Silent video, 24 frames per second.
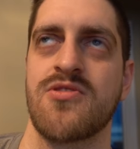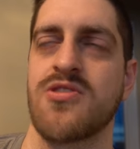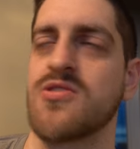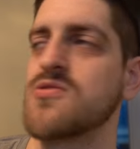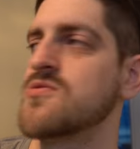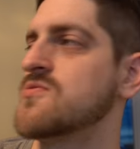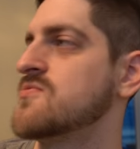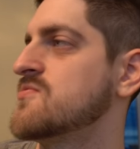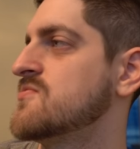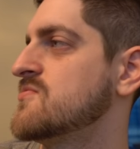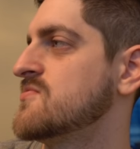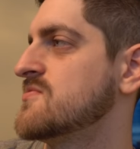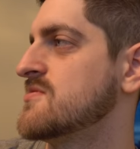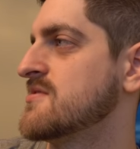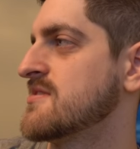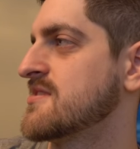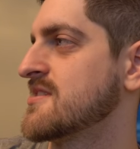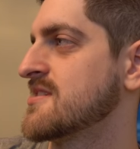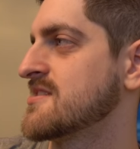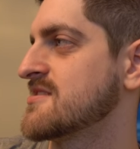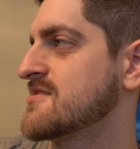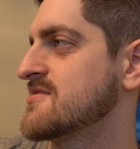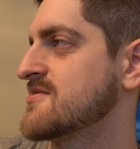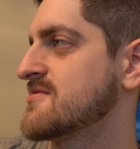two
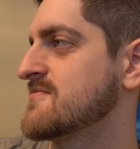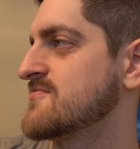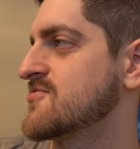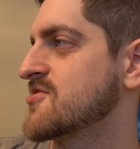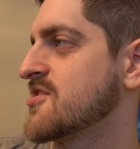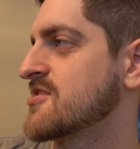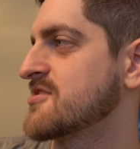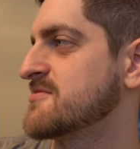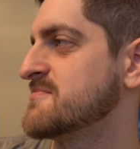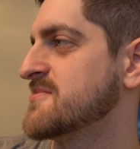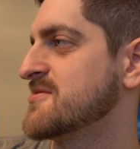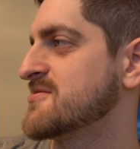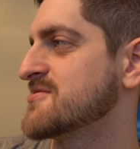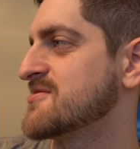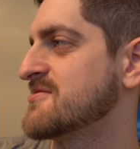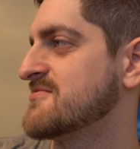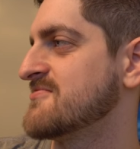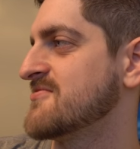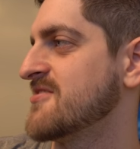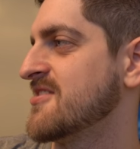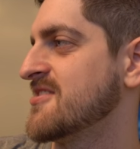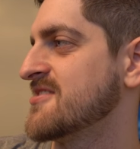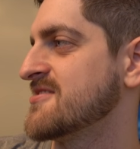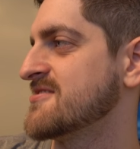things of chocolate milk so
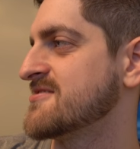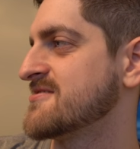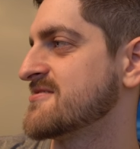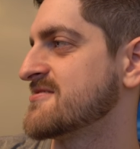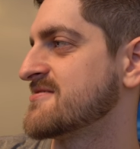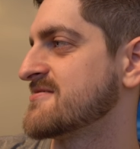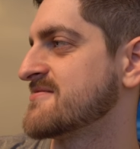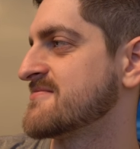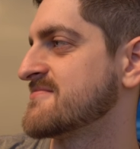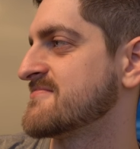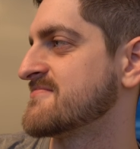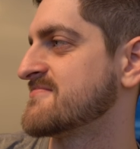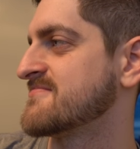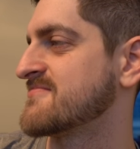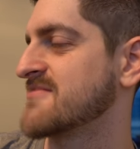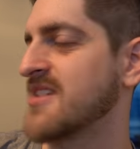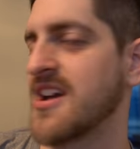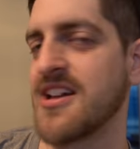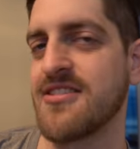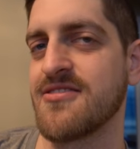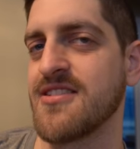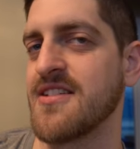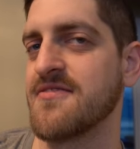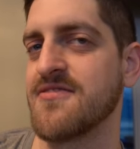far. Yes.
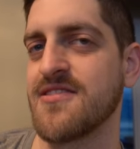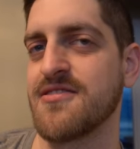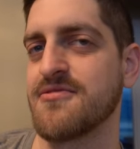I don't have